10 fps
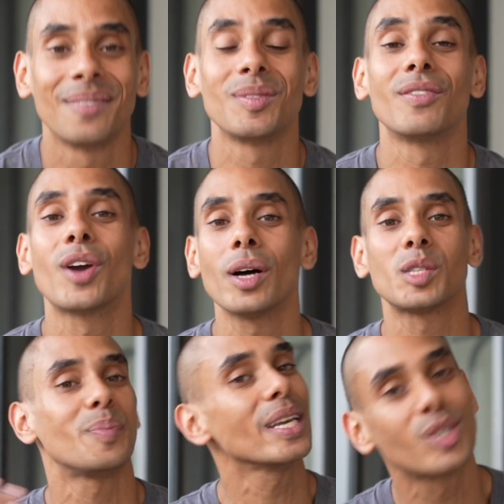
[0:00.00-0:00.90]
You've got
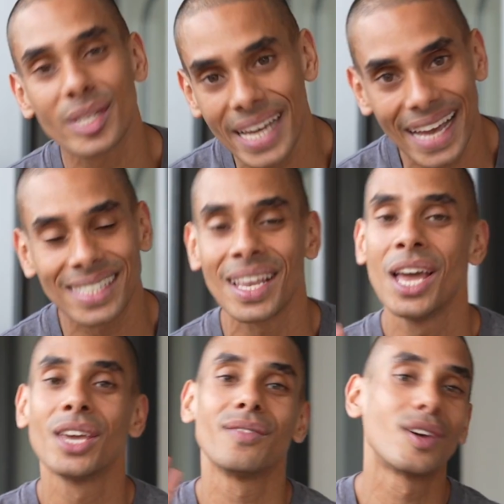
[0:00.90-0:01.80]
speech-to-text,
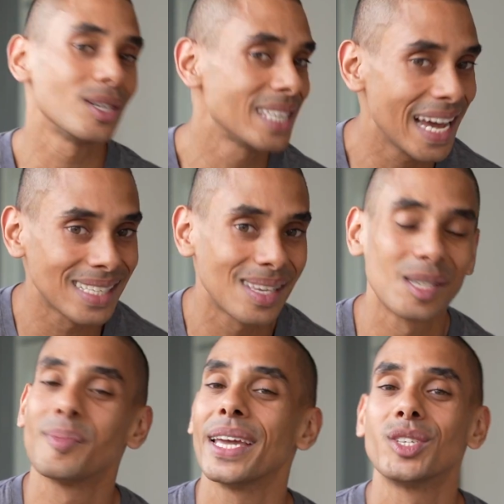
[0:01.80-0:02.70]
you've got
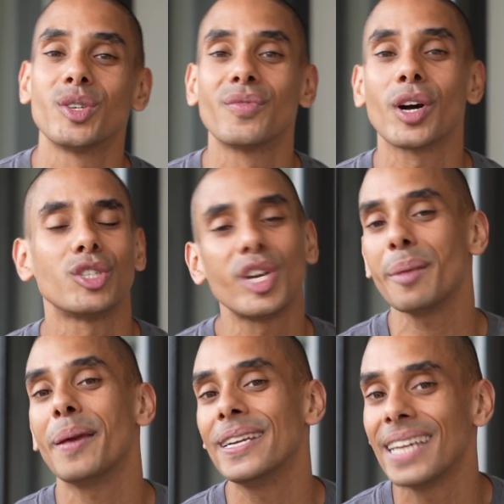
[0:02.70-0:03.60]
text-to-speech, you've got
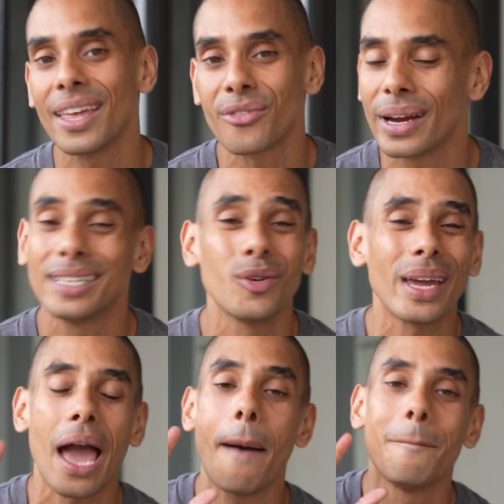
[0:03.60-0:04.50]
GPT-3
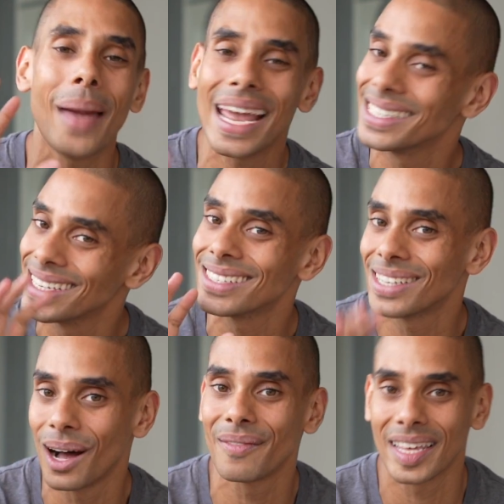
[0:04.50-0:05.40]
doing amazing
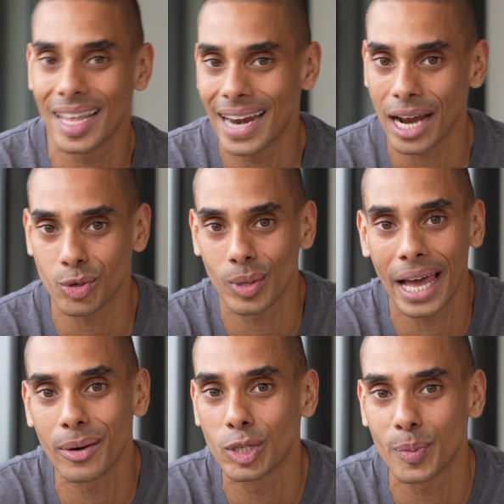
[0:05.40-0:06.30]
stuff in the natural
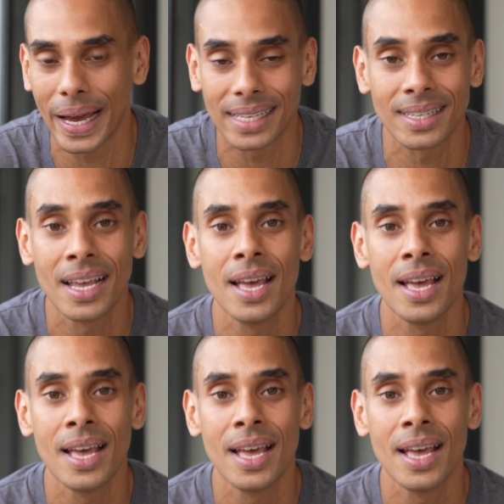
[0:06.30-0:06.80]
language space.